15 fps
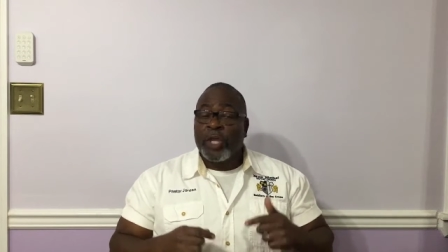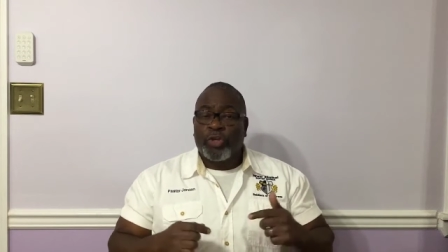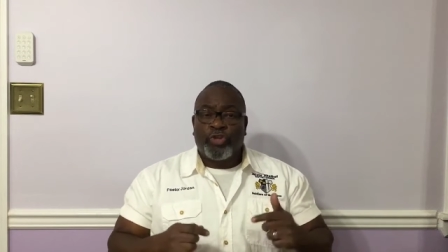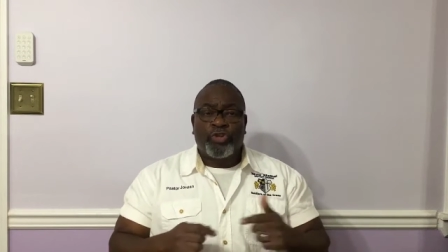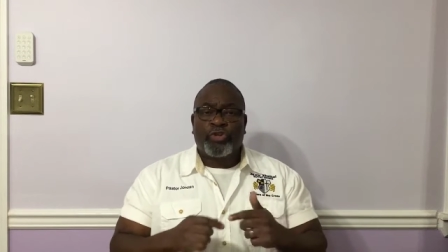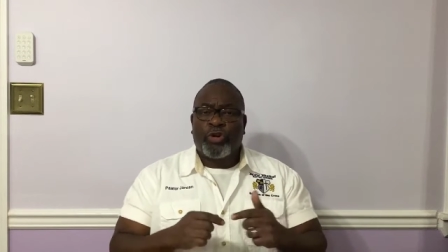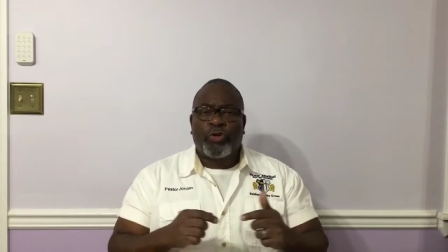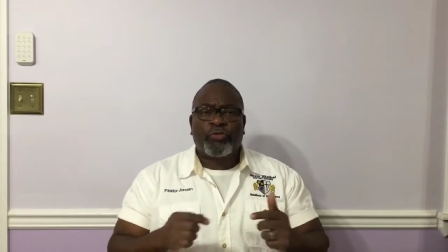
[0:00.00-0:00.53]

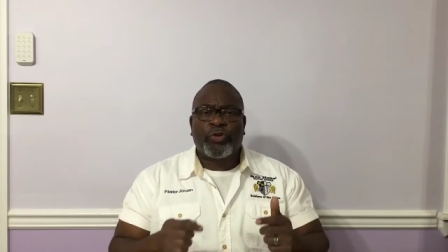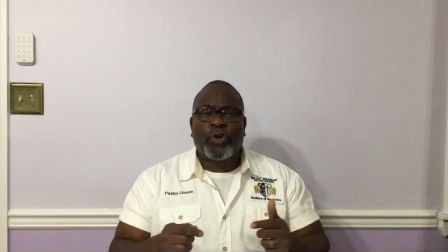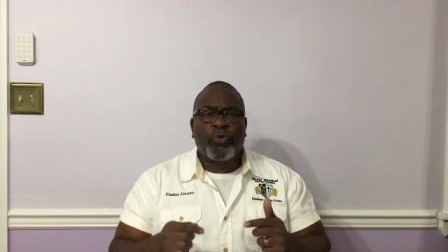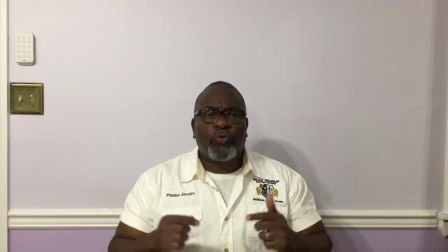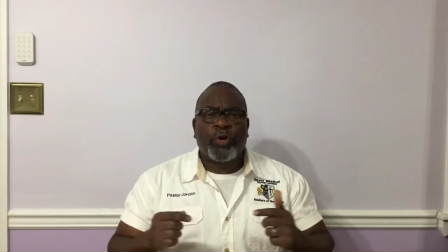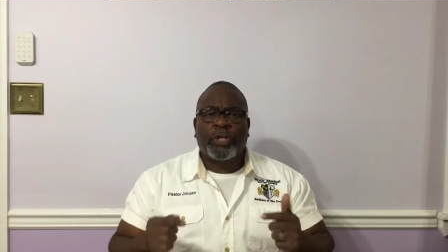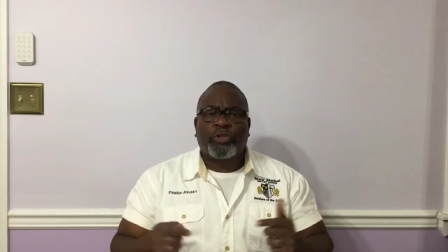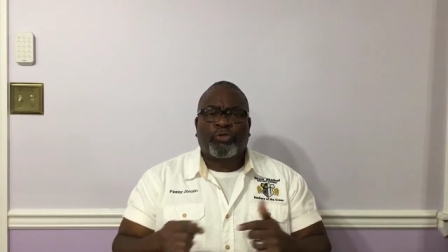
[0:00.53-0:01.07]
You don't know
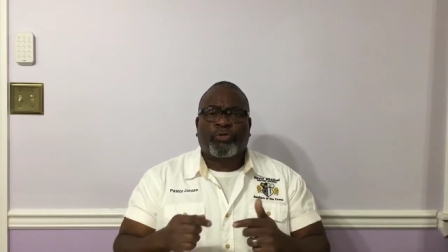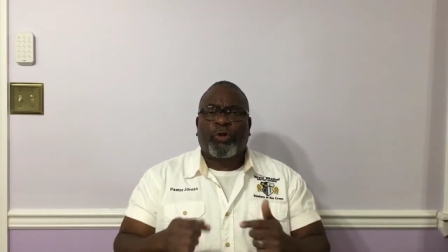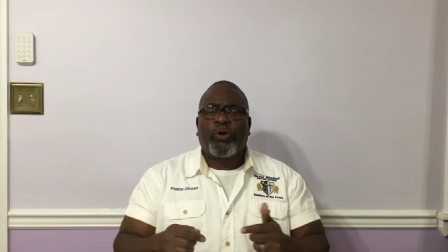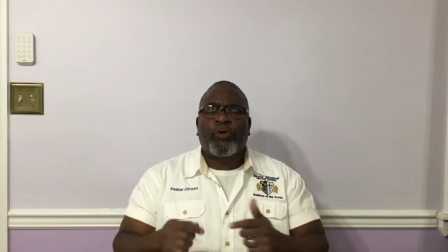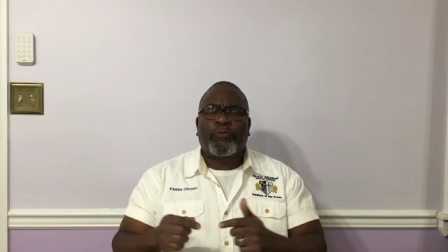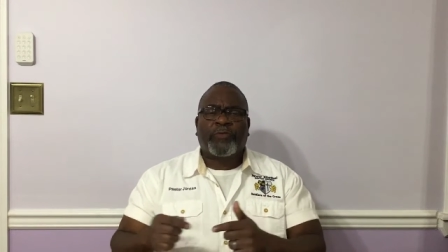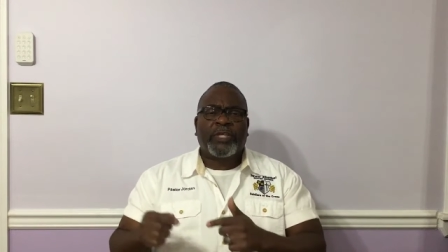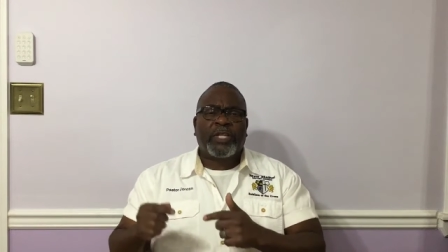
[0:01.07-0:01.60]
what
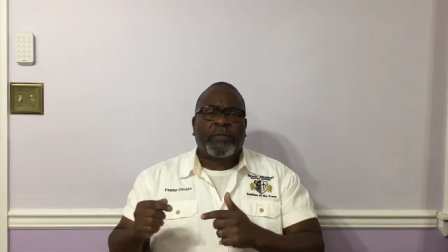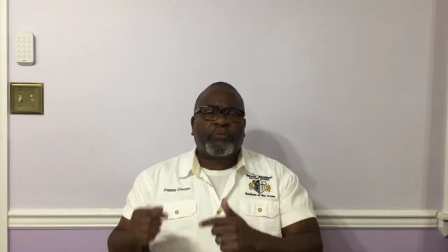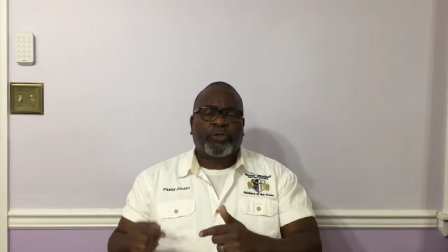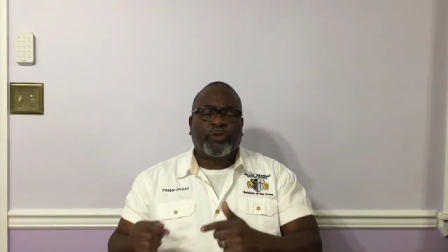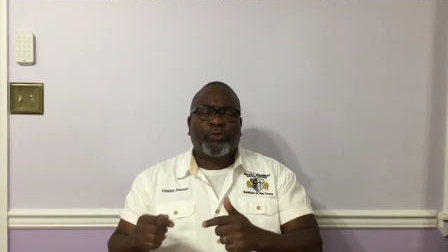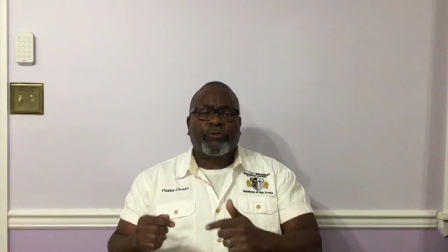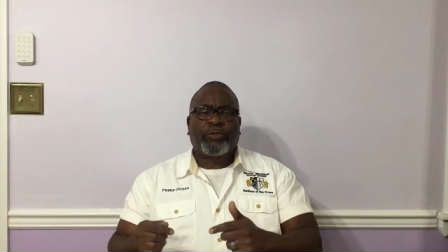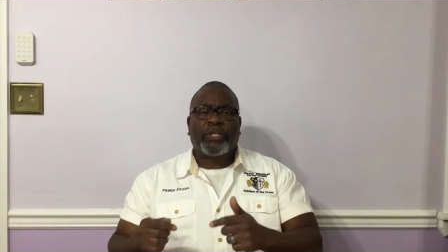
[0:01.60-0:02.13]
drove them
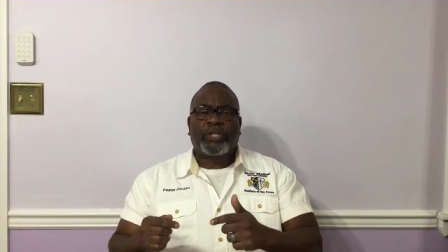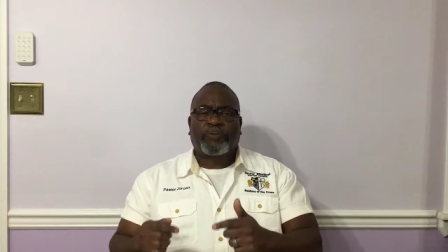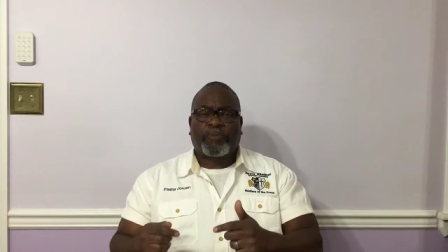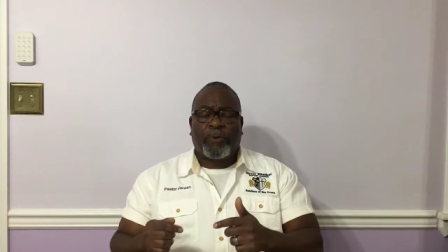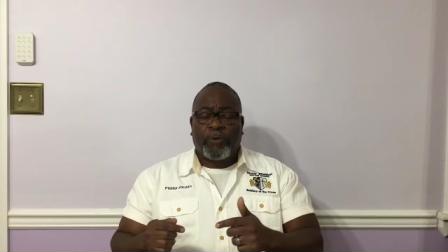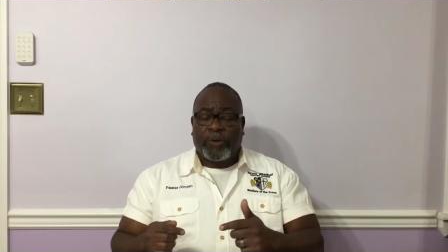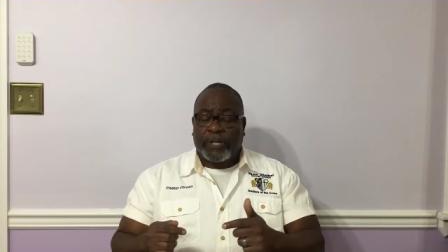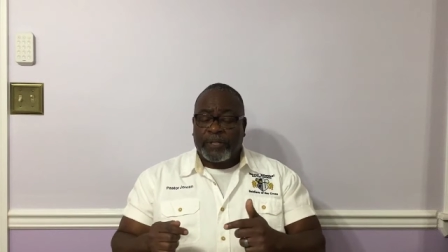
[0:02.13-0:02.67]
to this
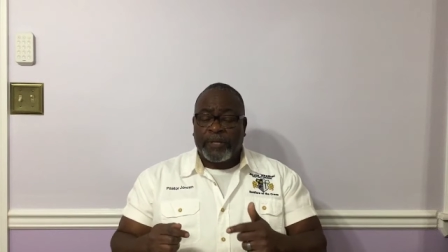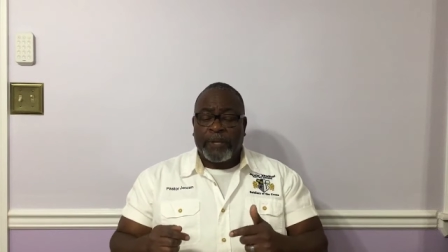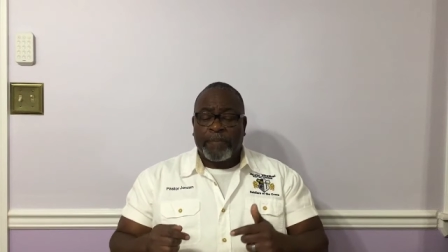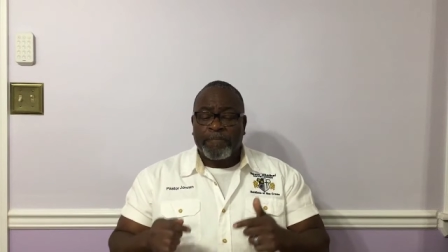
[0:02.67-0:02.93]
point